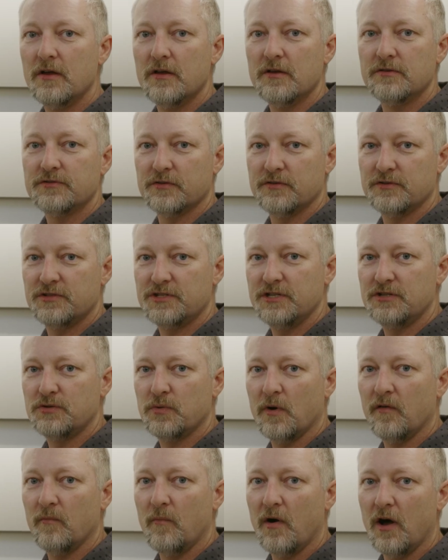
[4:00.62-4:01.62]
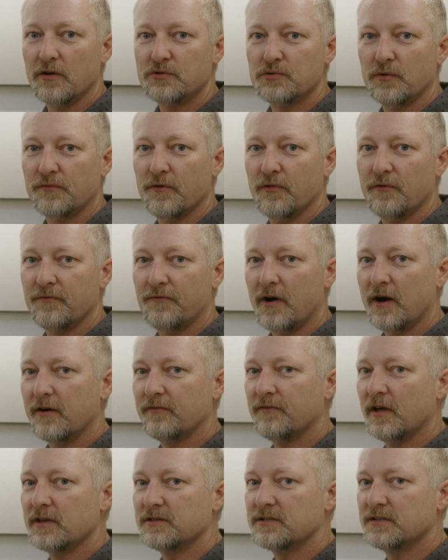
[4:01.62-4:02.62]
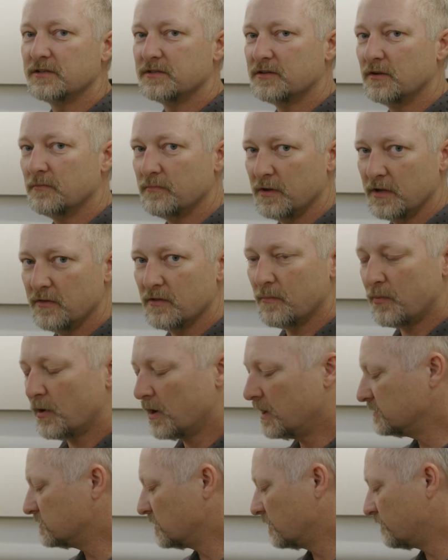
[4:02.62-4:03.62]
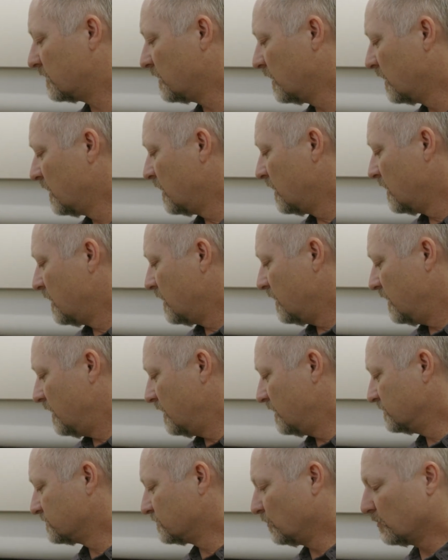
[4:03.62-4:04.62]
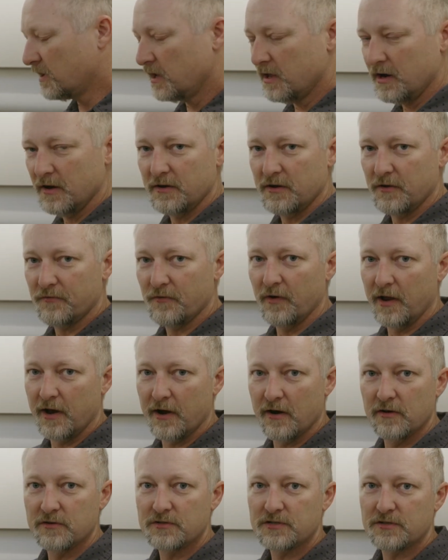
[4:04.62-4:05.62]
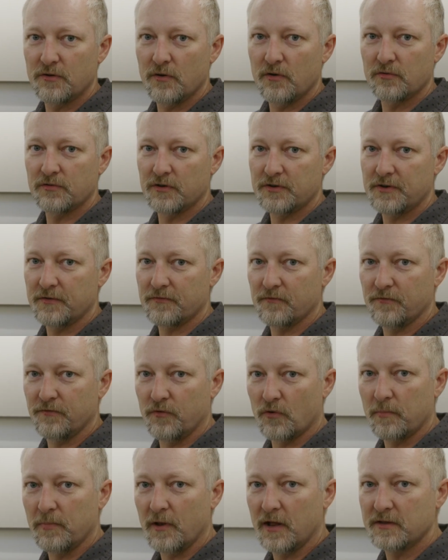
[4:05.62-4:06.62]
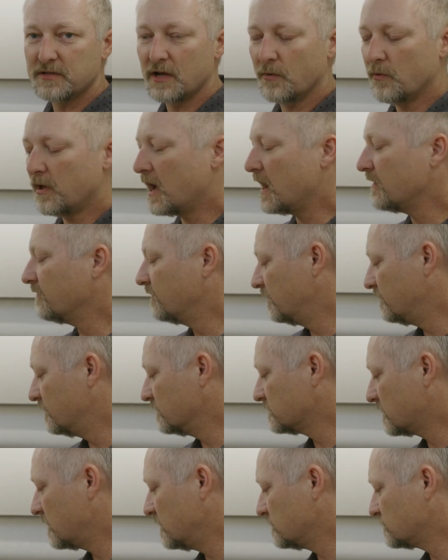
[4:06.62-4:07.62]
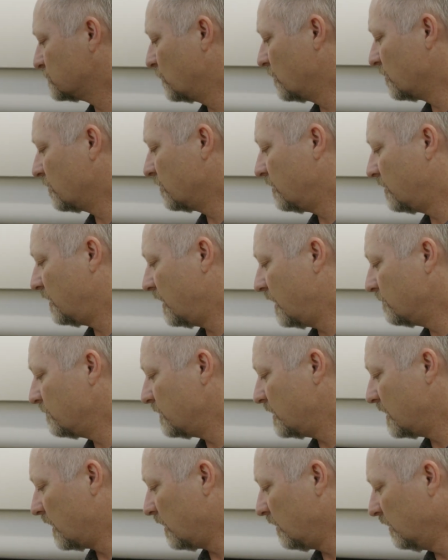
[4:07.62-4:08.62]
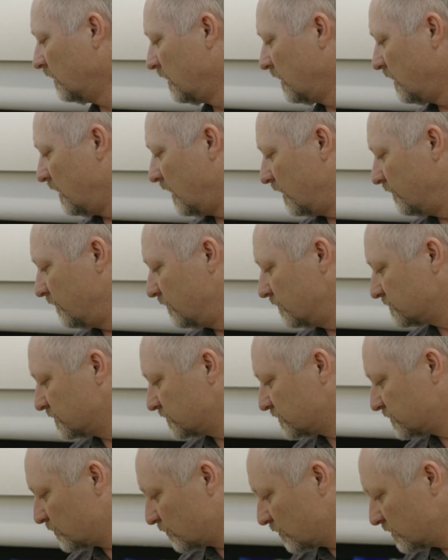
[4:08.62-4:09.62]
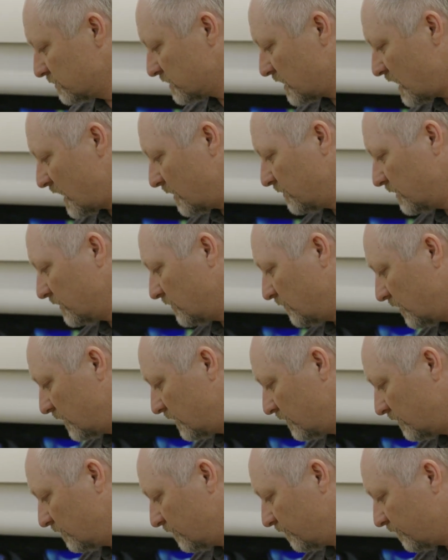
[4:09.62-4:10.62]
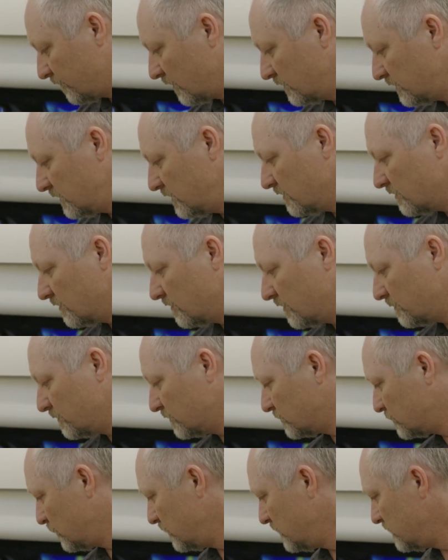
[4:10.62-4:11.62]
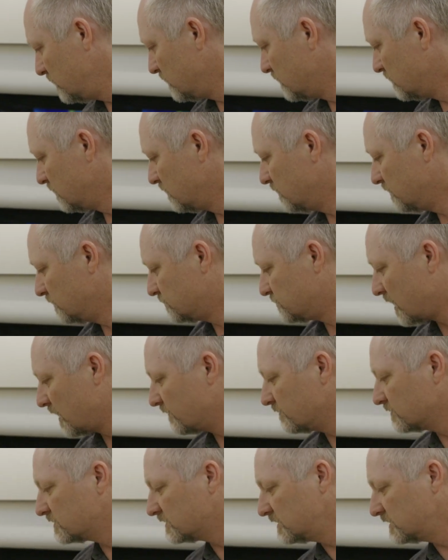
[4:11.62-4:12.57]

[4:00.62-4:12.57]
So the G12 module for the Firefly system, being the brains of it, it is located in different areas throughout the different floor plans that we have. In this case, we're in an MBL, and there's a storage cabinet right in the front here, right between the driver's